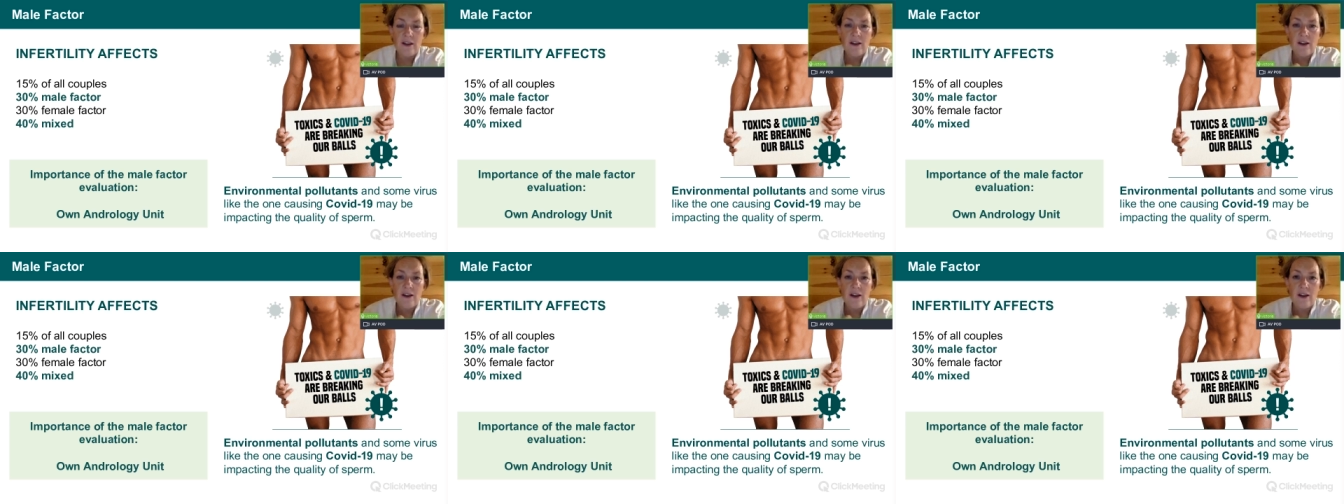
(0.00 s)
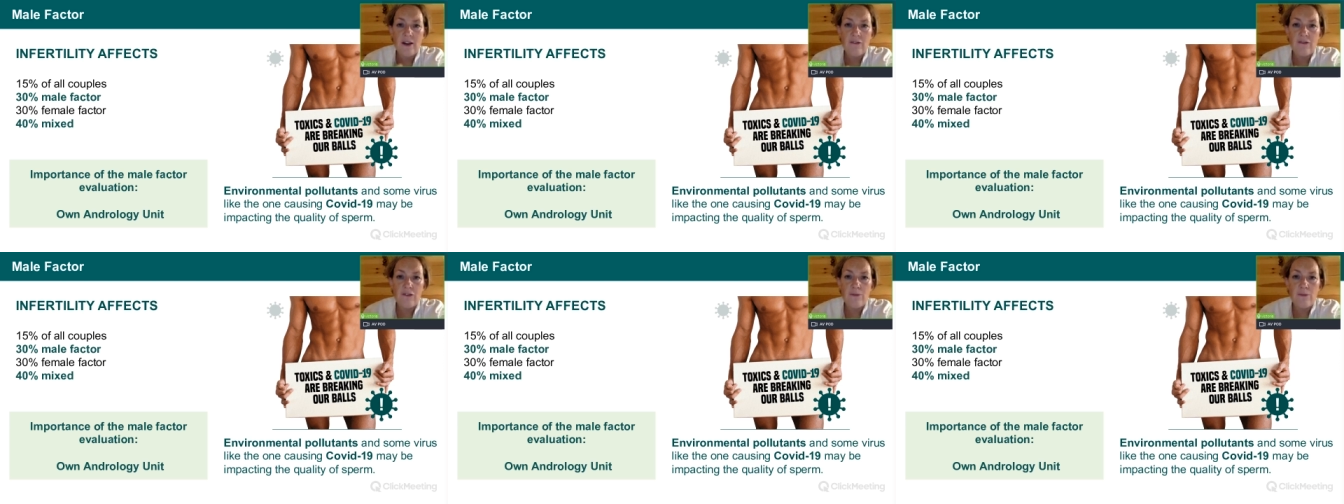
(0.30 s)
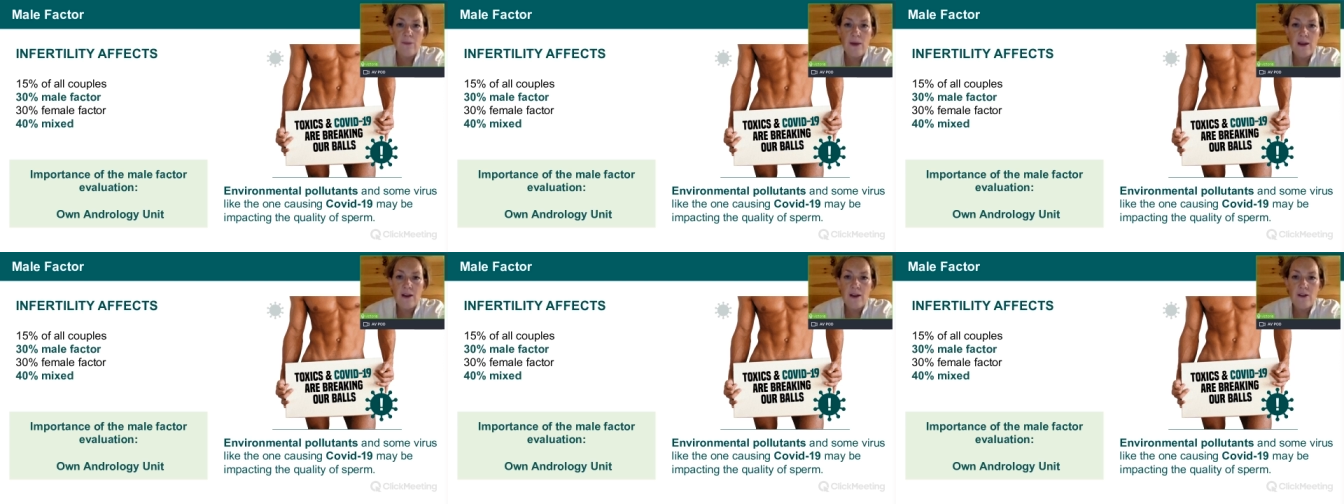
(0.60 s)
uh, for
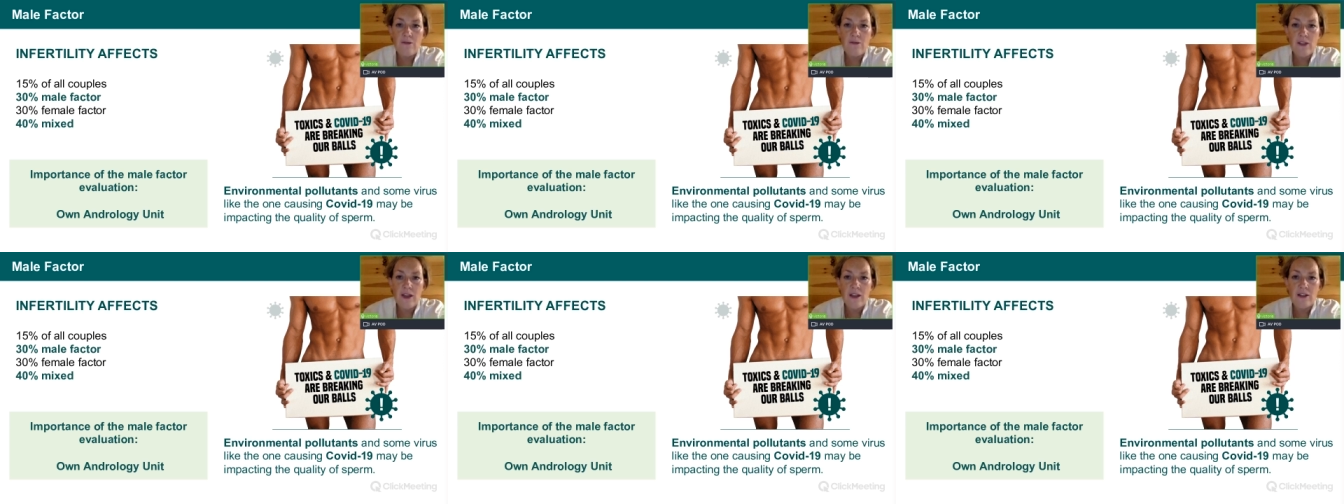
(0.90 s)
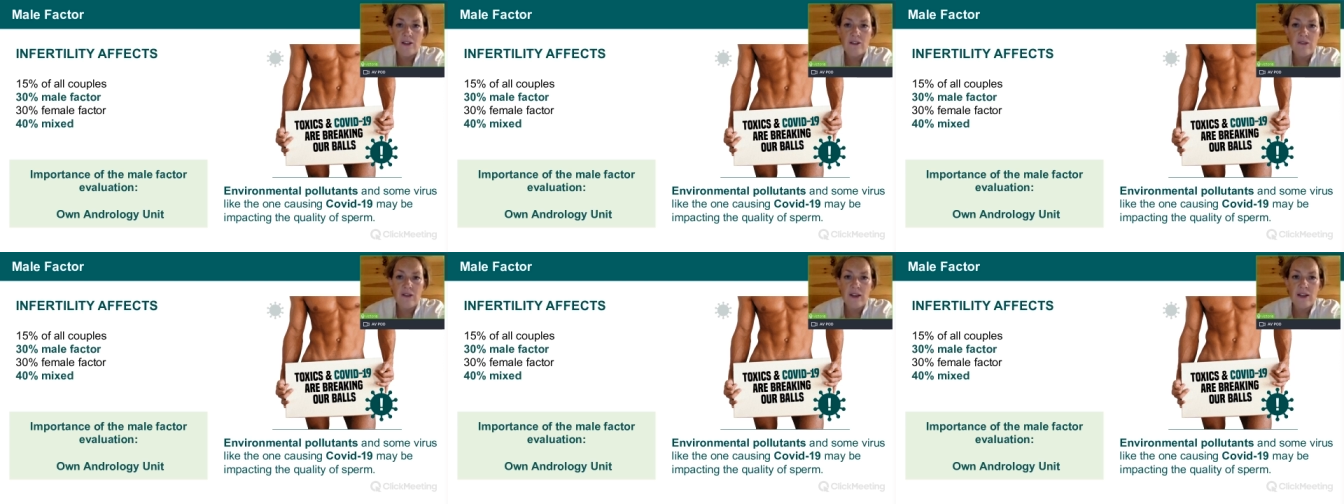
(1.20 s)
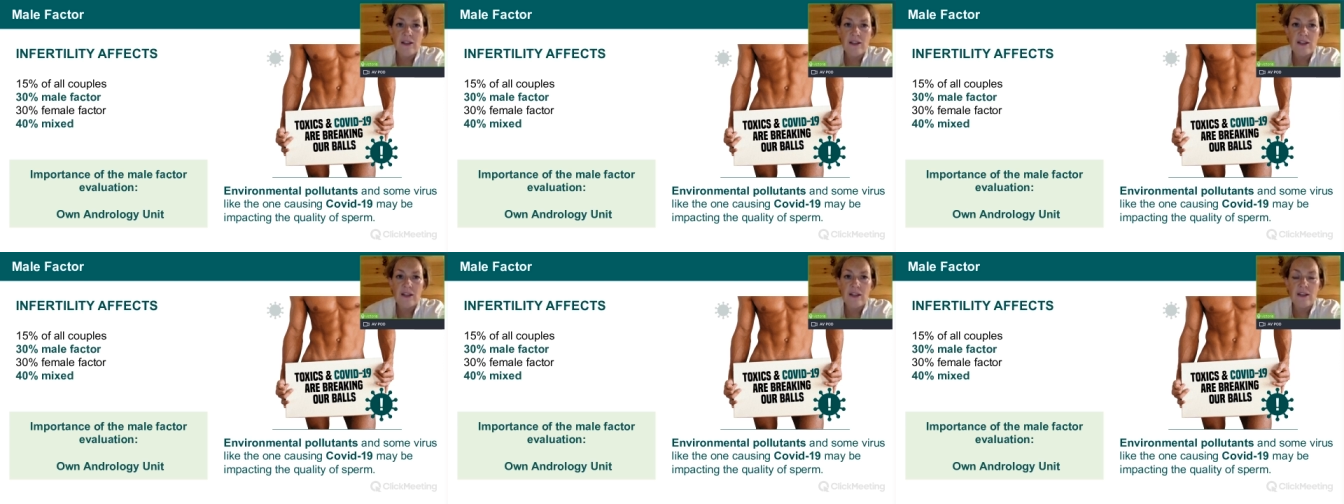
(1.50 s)
men over the age of
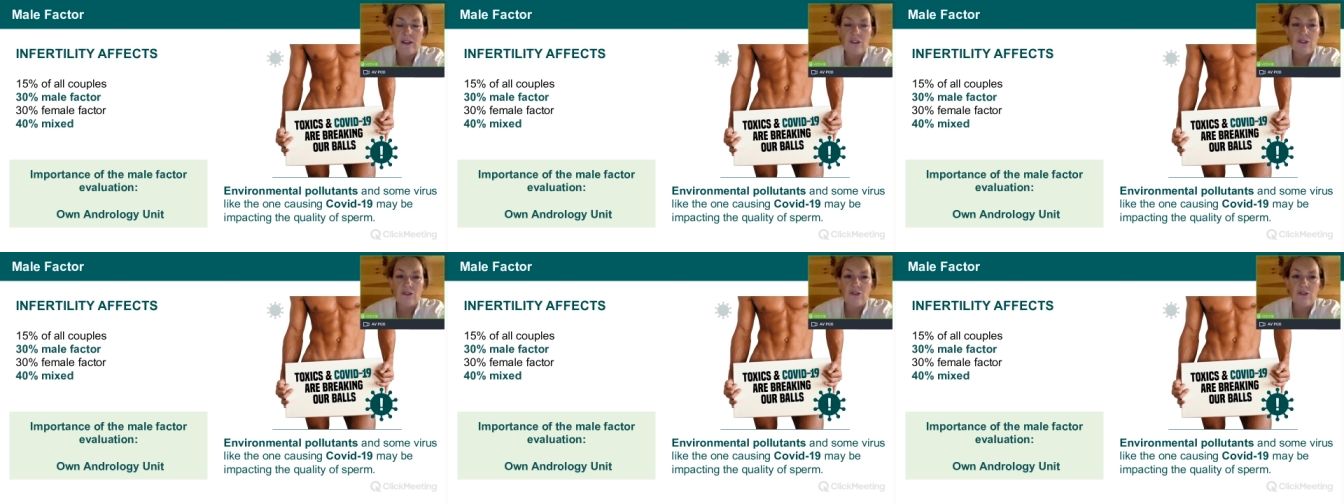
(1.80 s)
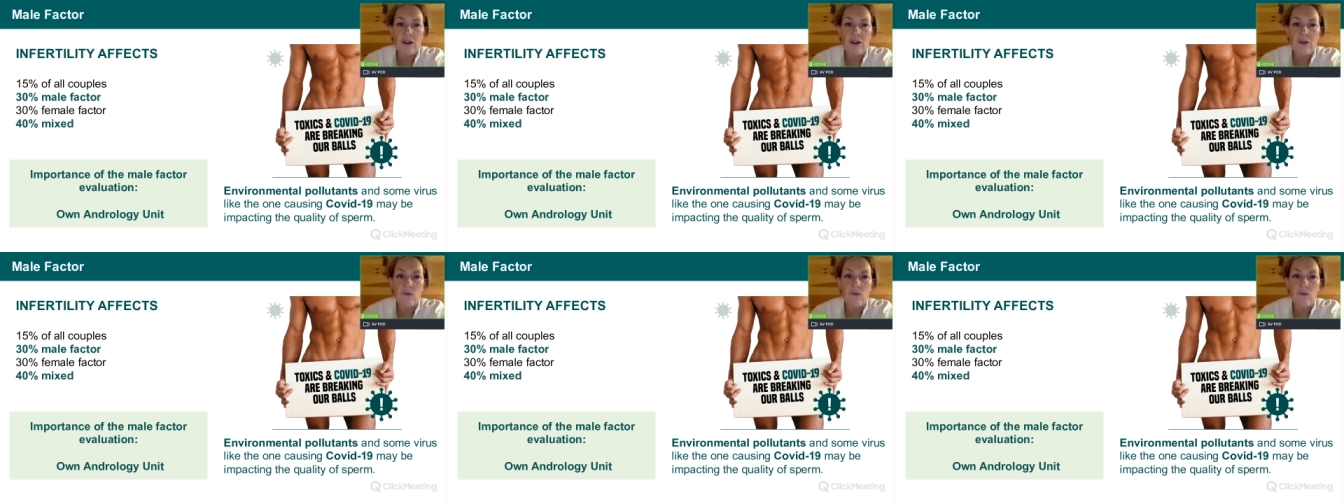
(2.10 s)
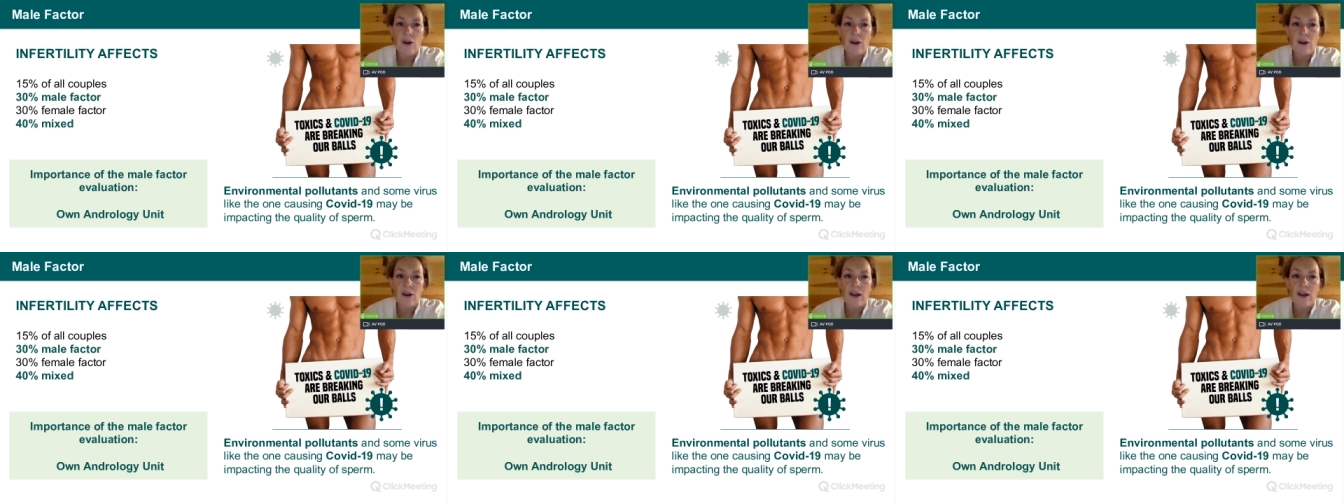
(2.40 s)
eighteen to try and
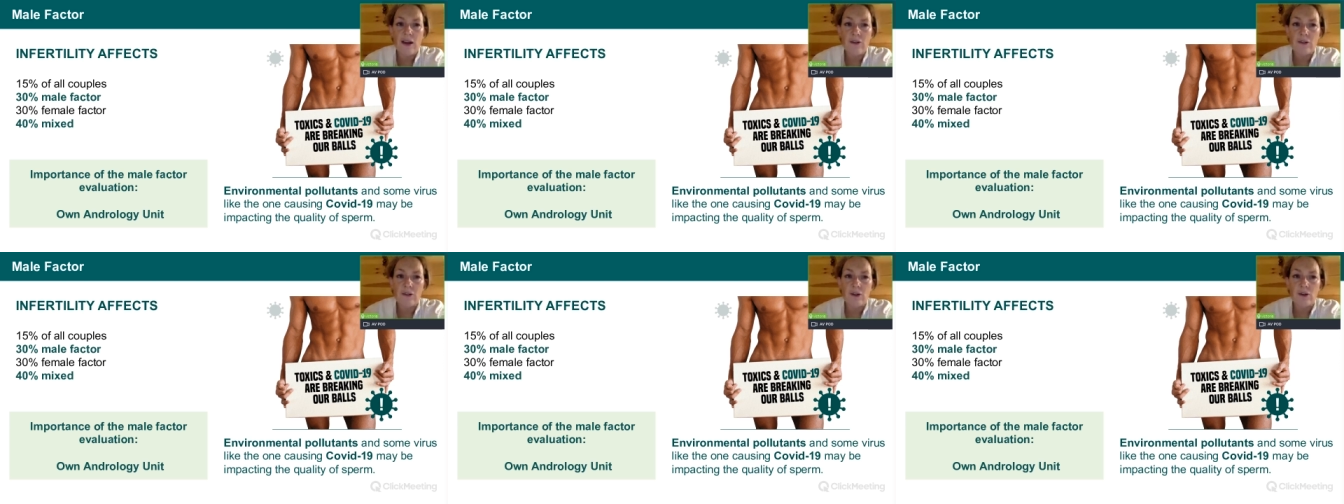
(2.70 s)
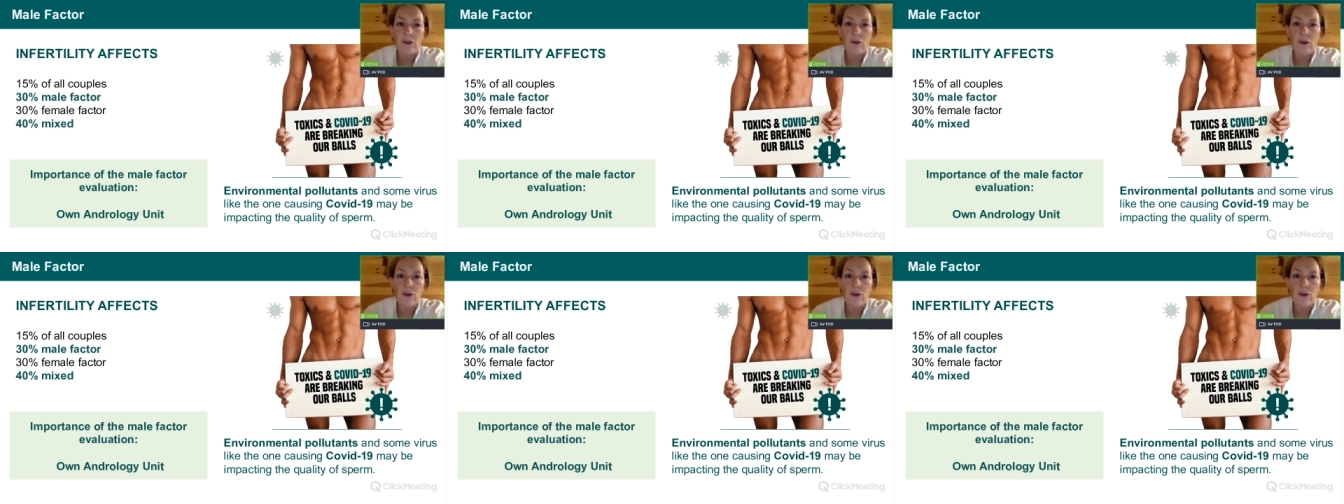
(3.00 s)
work out the,